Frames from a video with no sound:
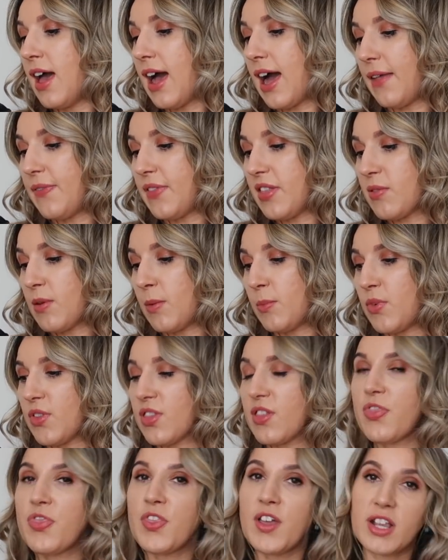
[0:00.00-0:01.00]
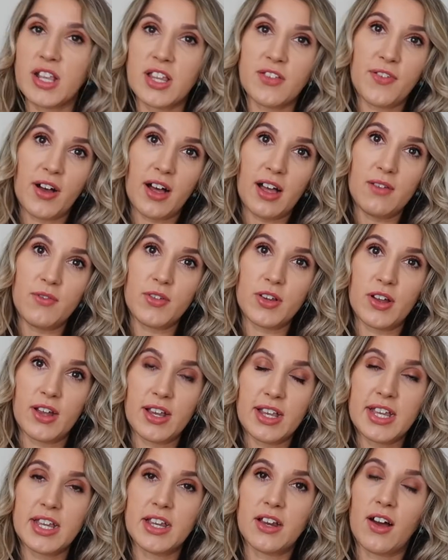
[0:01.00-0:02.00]
And this one was
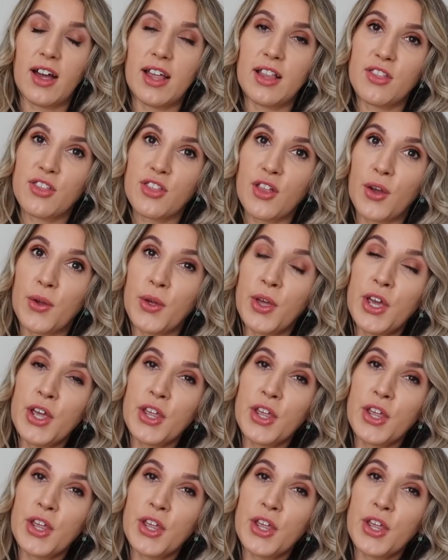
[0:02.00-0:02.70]
$35.99. So